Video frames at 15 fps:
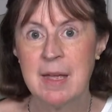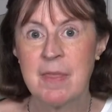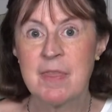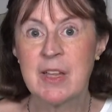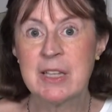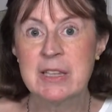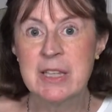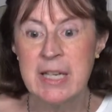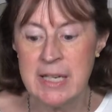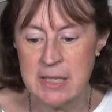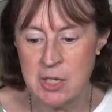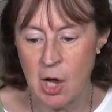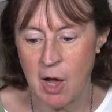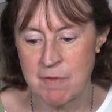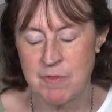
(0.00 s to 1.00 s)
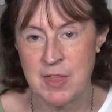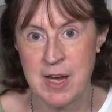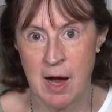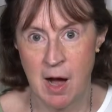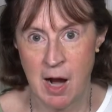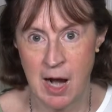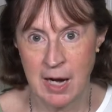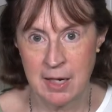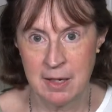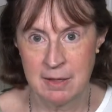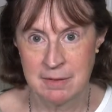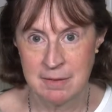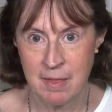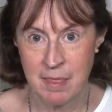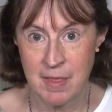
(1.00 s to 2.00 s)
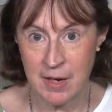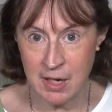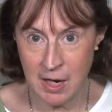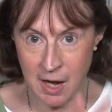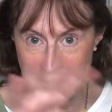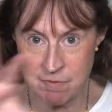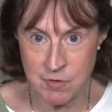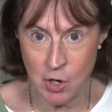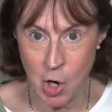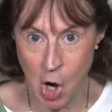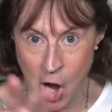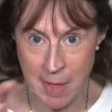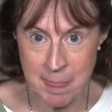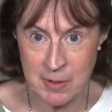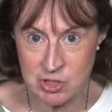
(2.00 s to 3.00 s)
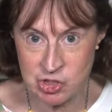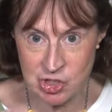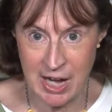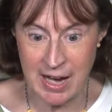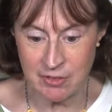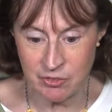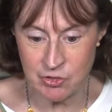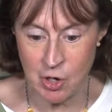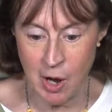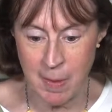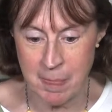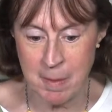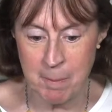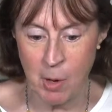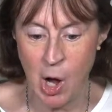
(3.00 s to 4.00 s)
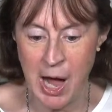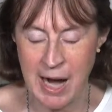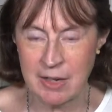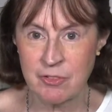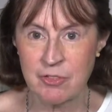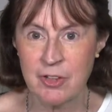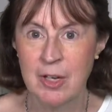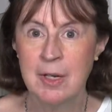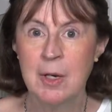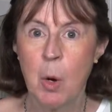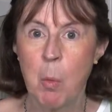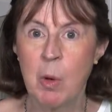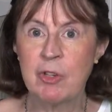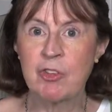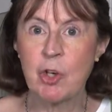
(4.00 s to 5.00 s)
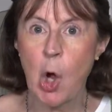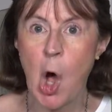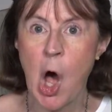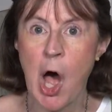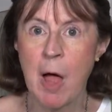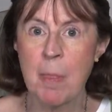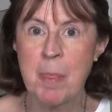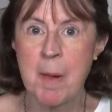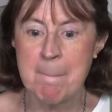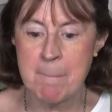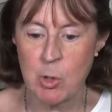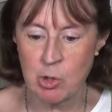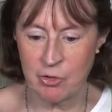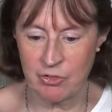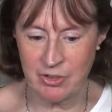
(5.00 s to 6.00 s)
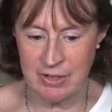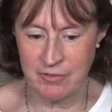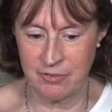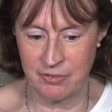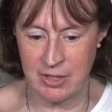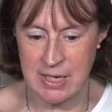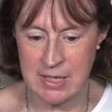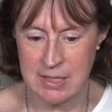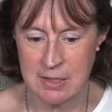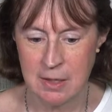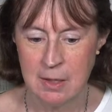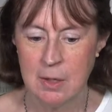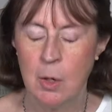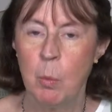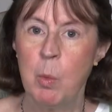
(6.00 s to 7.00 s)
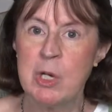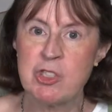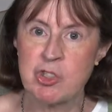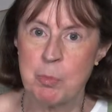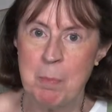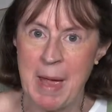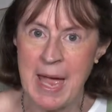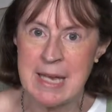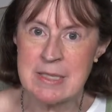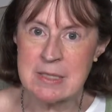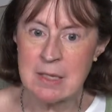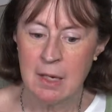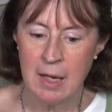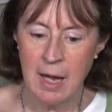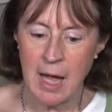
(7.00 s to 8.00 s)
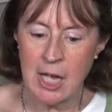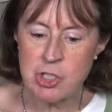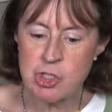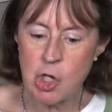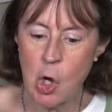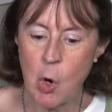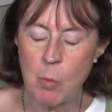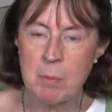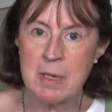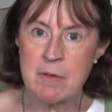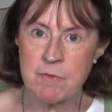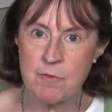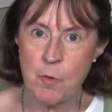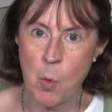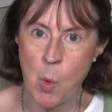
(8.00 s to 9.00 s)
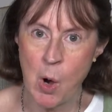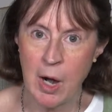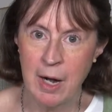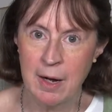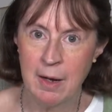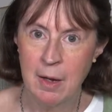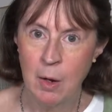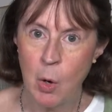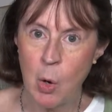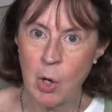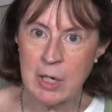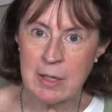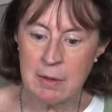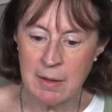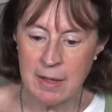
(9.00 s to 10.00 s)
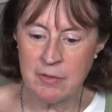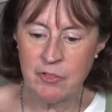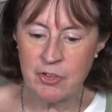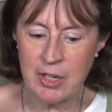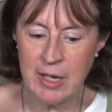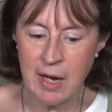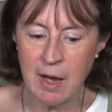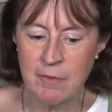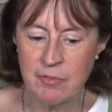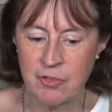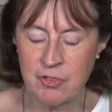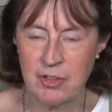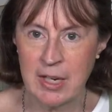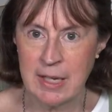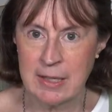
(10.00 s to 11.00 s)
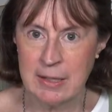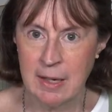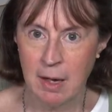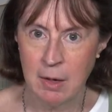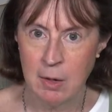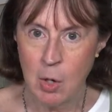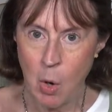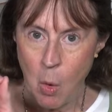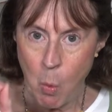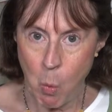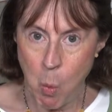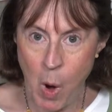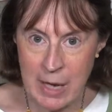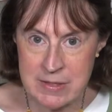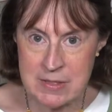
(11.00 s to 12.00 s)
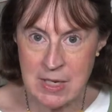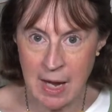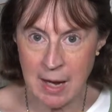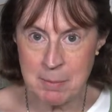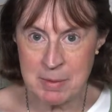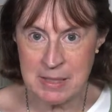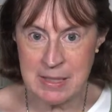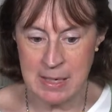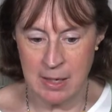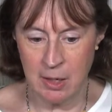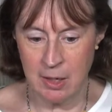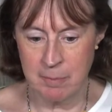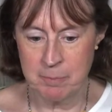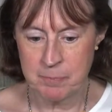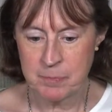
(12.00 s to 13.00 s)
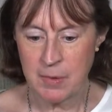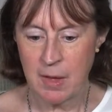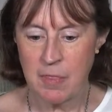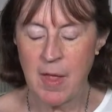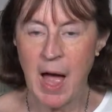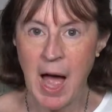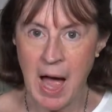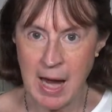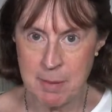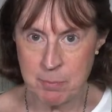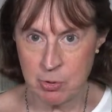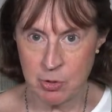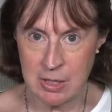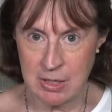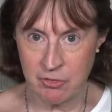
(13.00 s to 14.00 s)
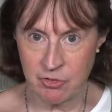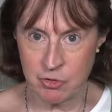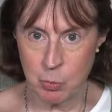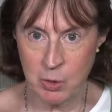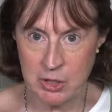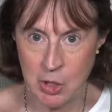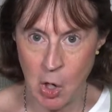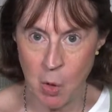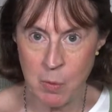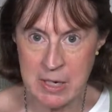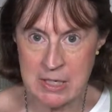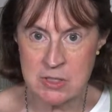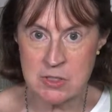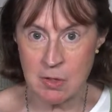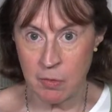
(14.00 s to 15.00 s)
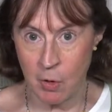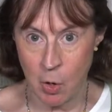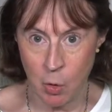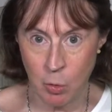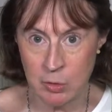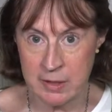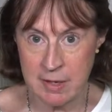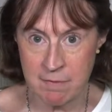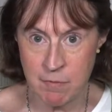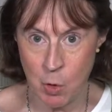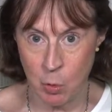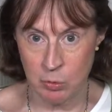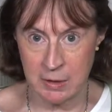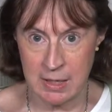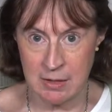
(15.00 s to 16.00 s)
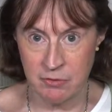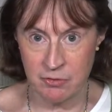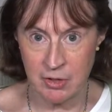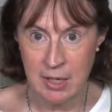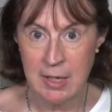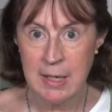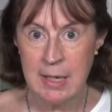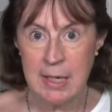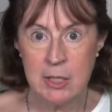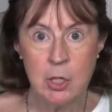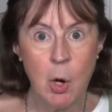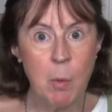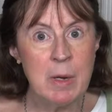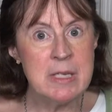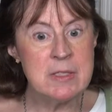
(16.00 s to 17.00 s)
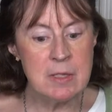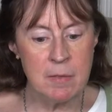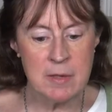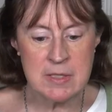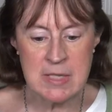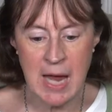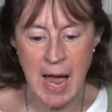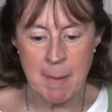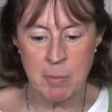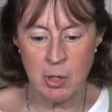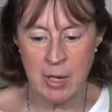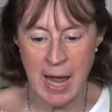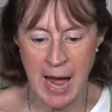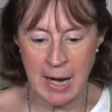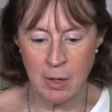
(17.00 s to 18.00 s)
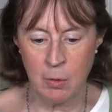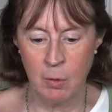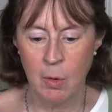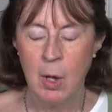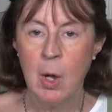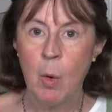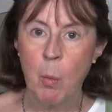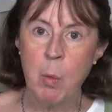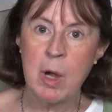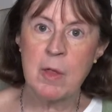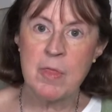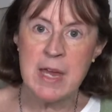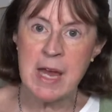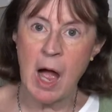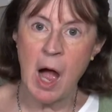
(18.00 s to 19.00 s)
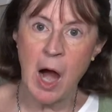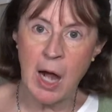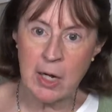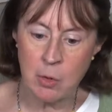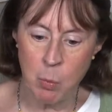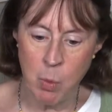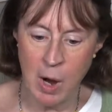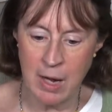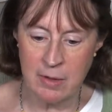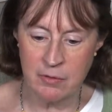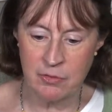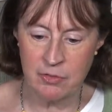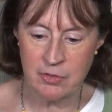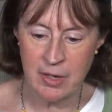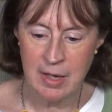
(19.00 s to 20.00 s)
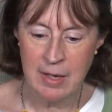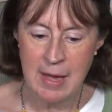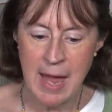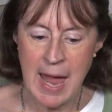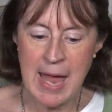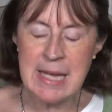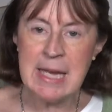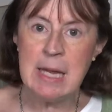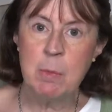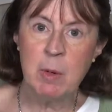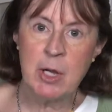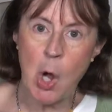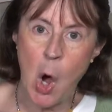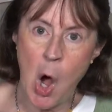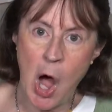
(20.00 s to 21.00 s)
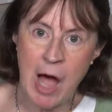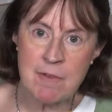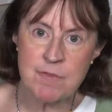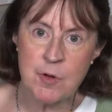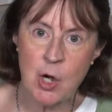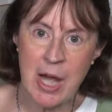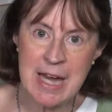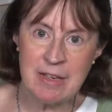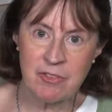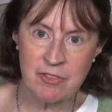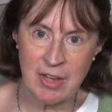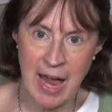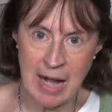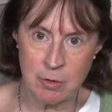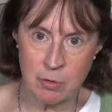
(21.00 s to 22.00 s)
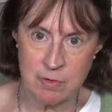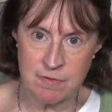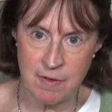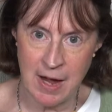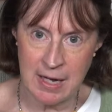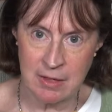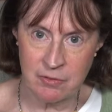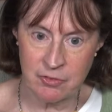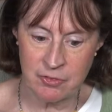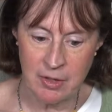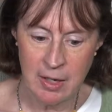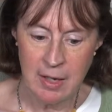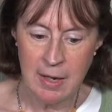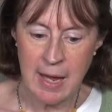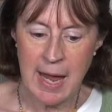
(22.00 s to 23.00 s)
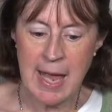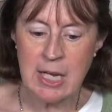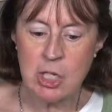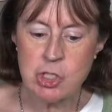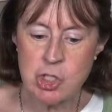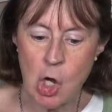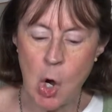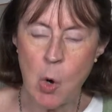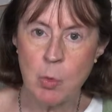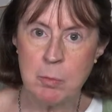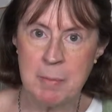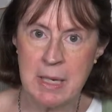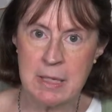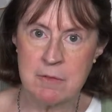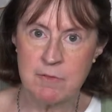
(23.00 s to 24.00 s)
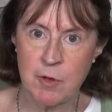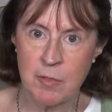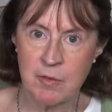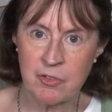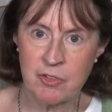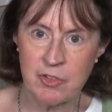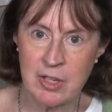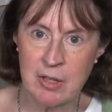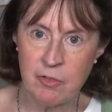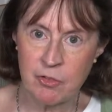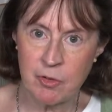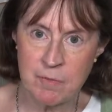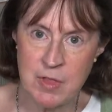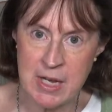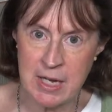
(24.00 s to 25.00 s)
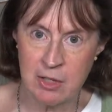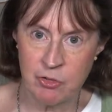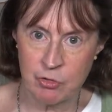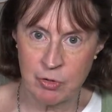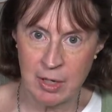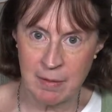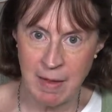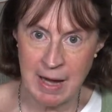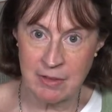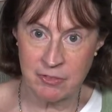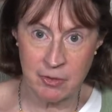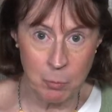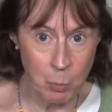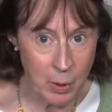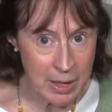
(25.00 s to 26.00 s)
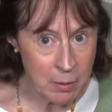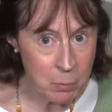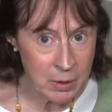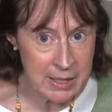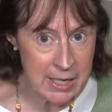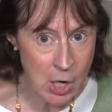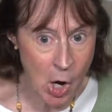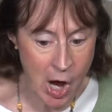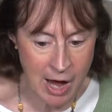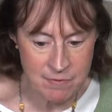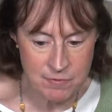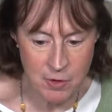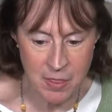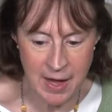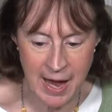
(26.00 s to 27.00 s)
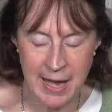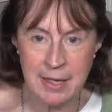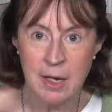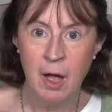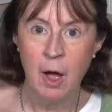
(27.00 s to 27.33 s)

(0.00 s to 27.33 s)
The lid of the Ark the cover on the chest, on the box, was called the mercy seat, which meant atonement for or cleansing of sin. One time a year, the high priest would go into the Holy of Holies, he'd go into the tabernacle where the ark was, and he would offer a sacrifice, an atonement for the sins of the Israelites. And where would he offer that?